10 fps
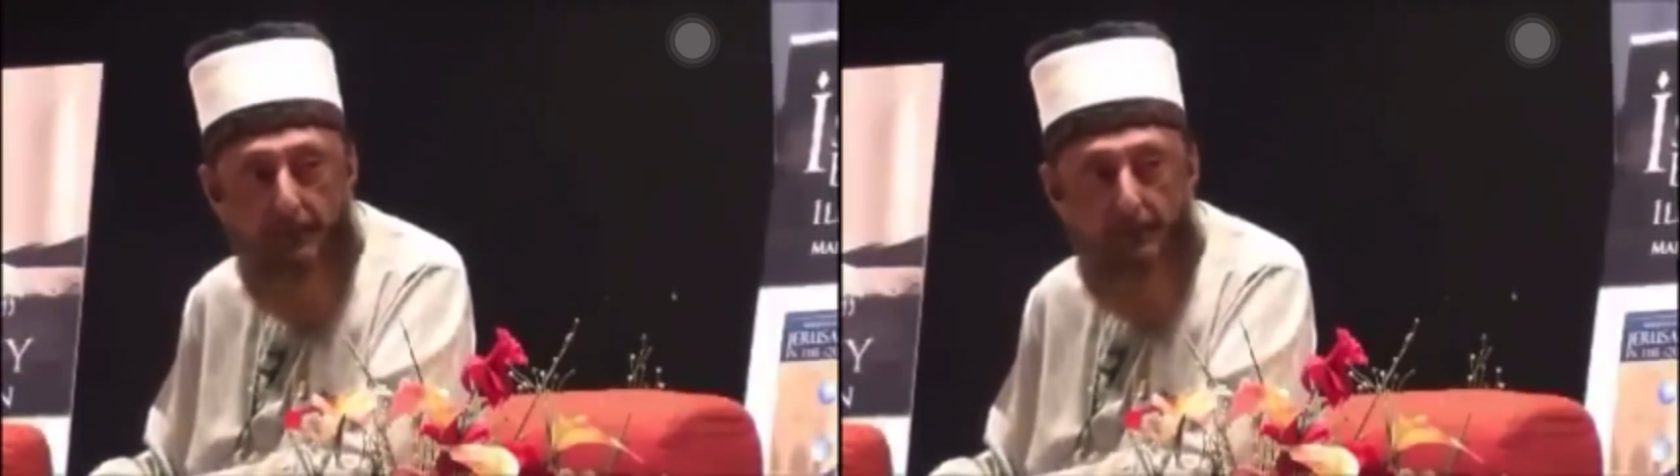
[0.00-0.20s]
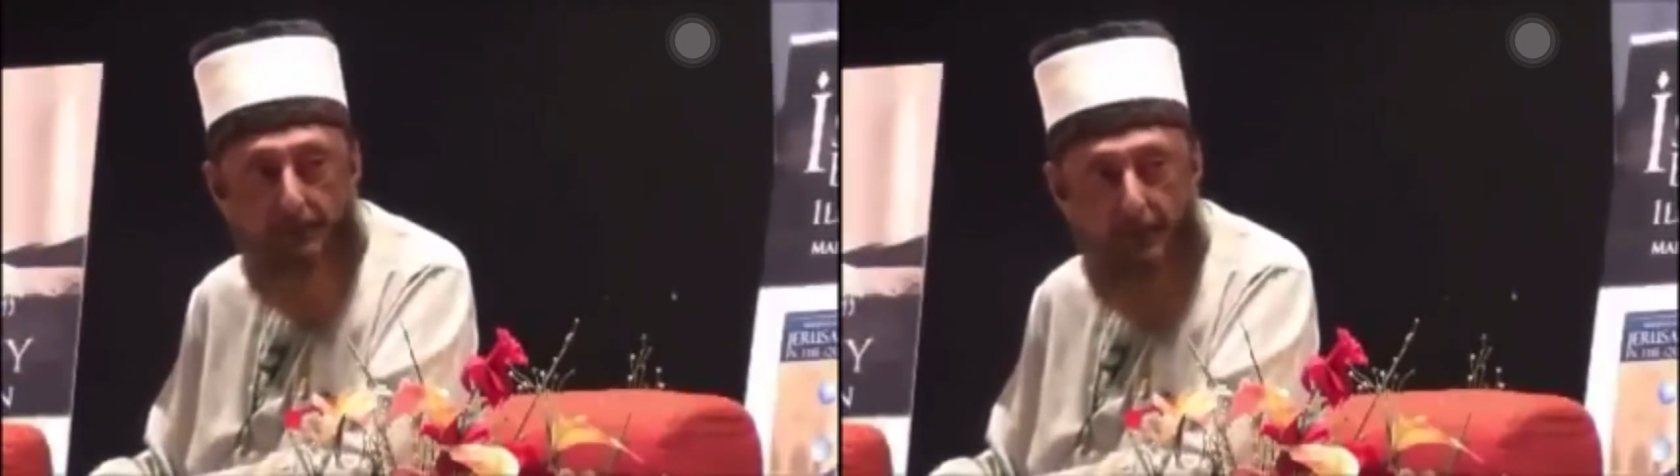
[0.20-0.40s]

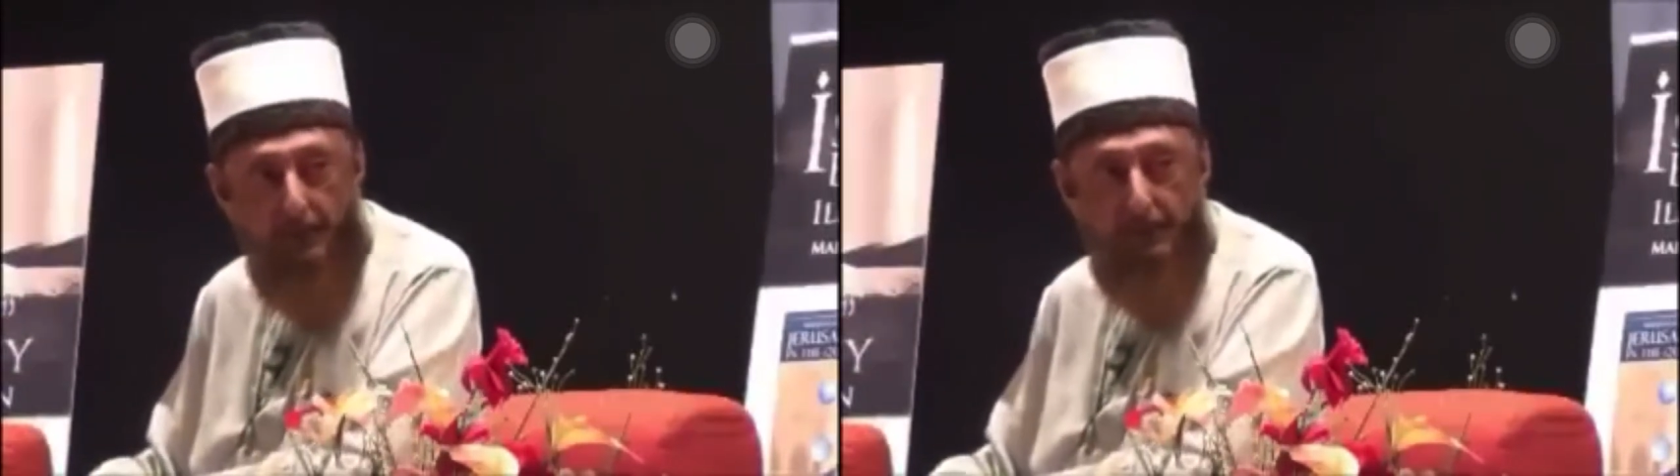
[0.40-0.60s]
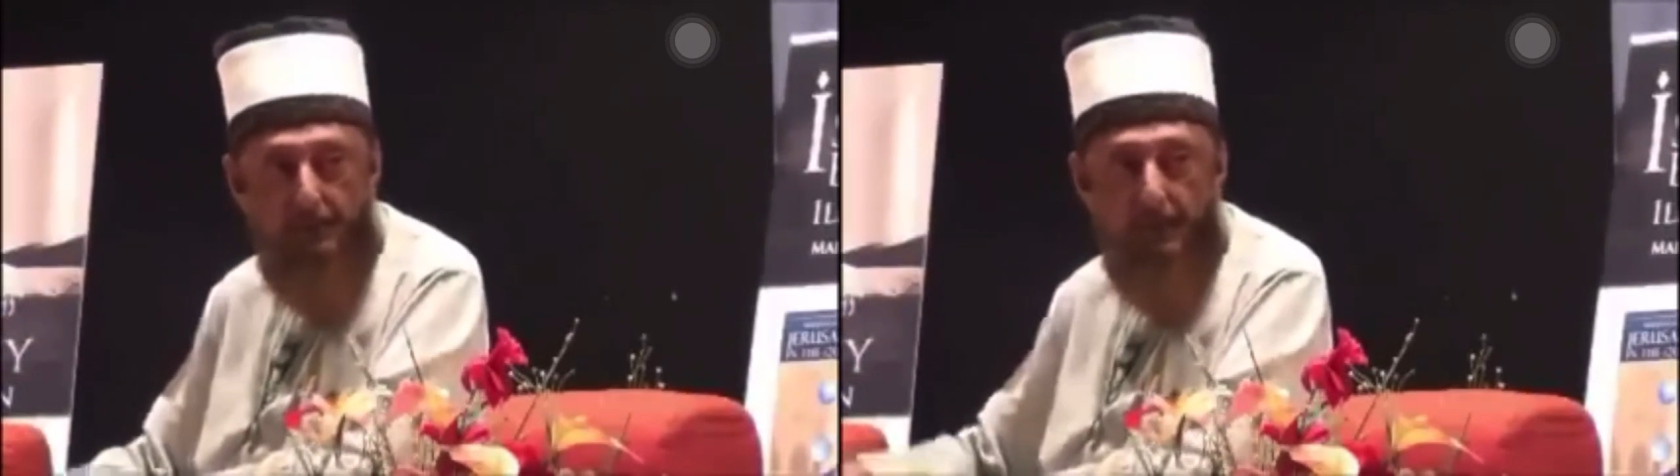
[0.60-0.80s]
is
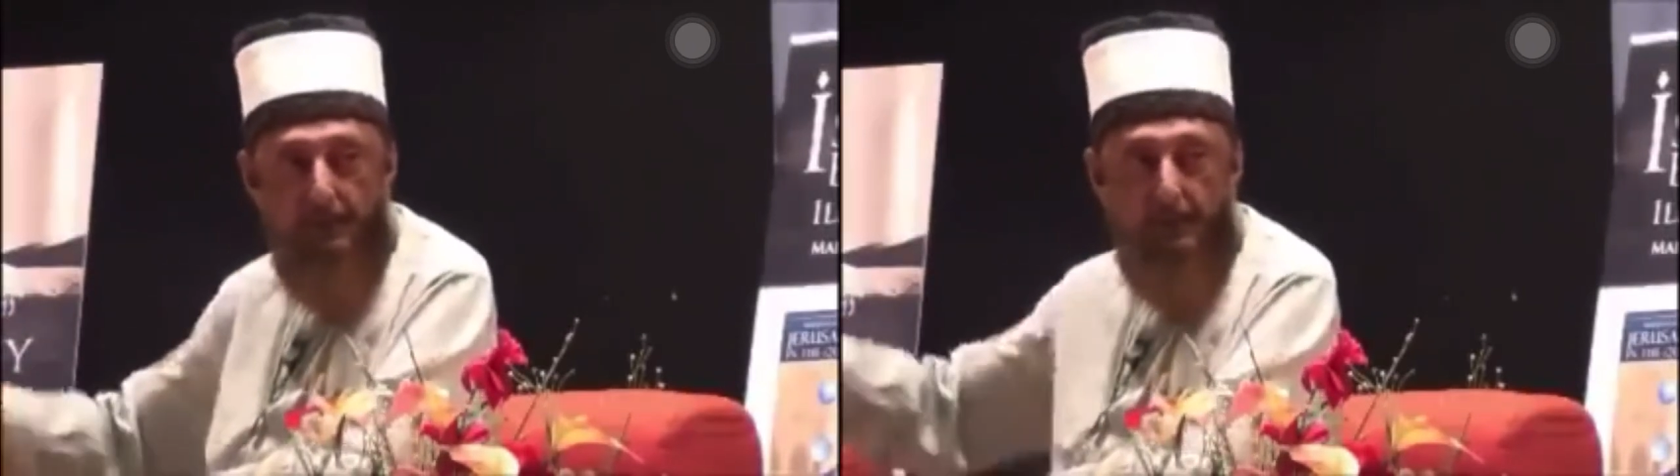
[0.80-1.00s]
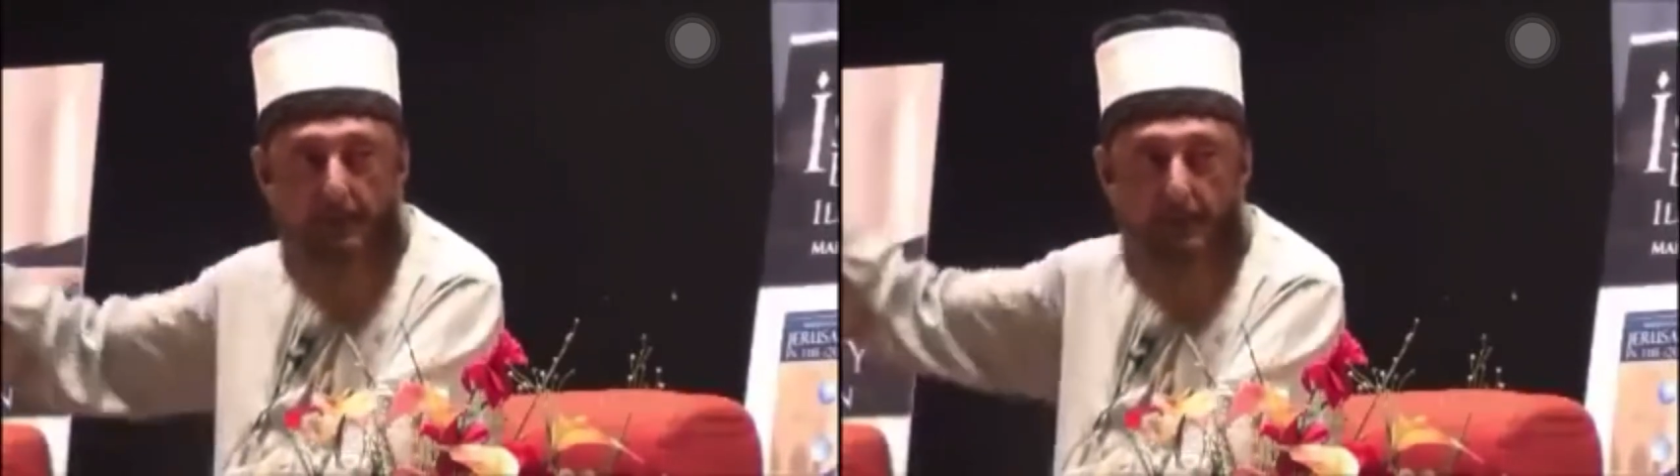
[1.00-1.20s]

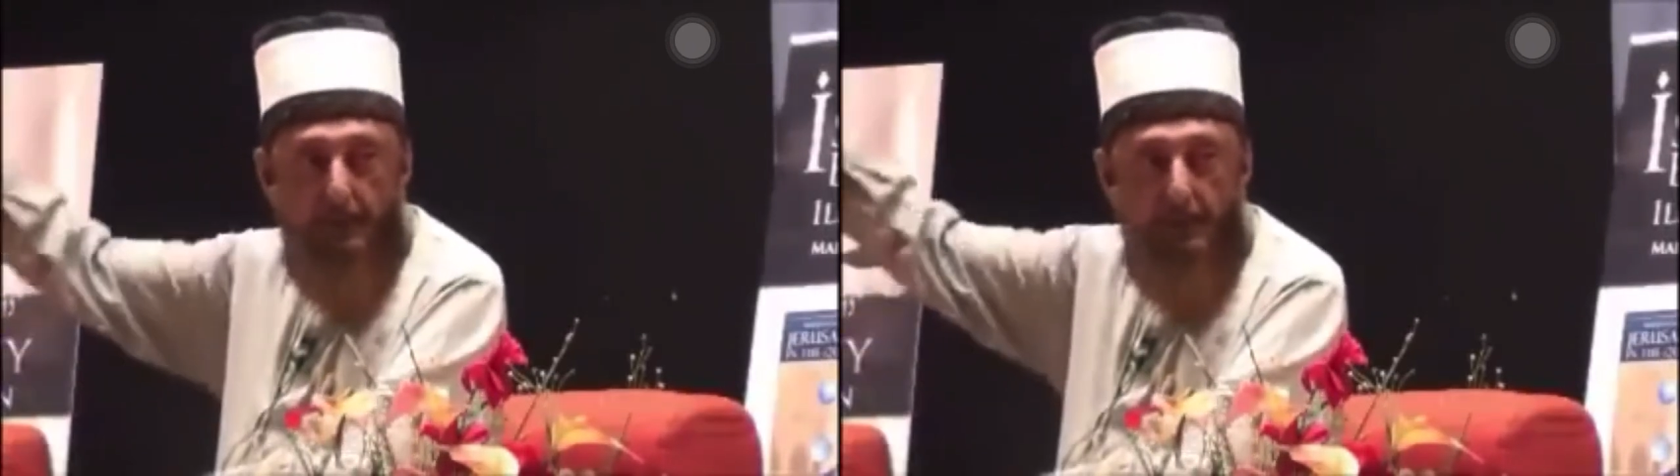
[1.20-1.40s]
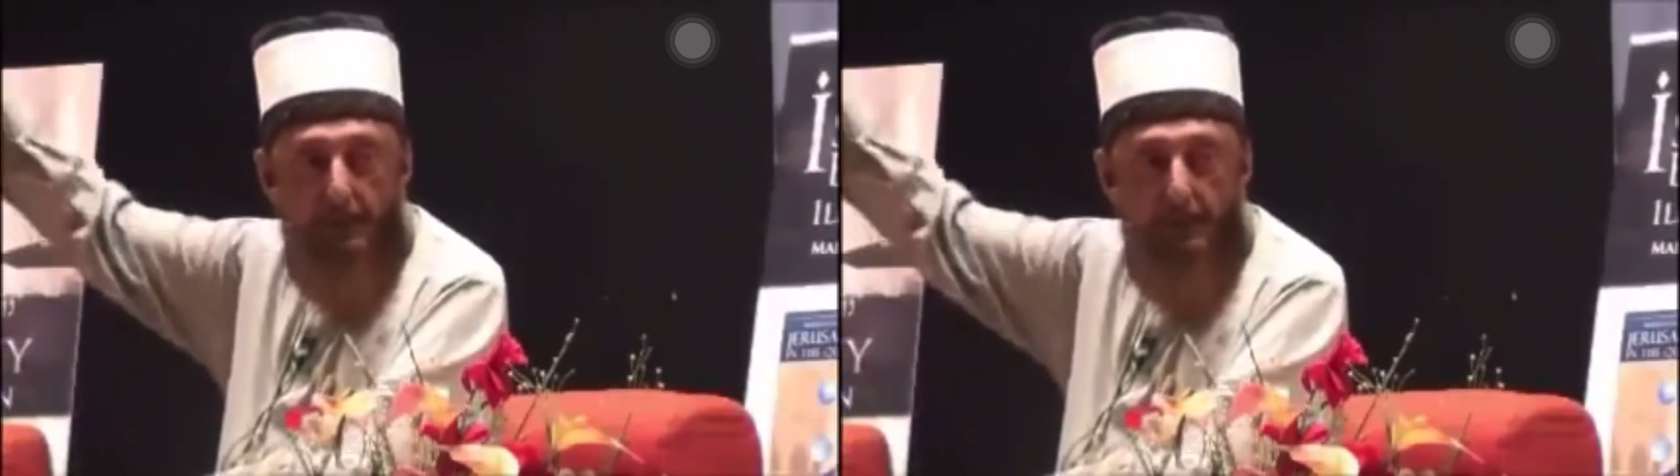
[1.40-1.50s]
ultimately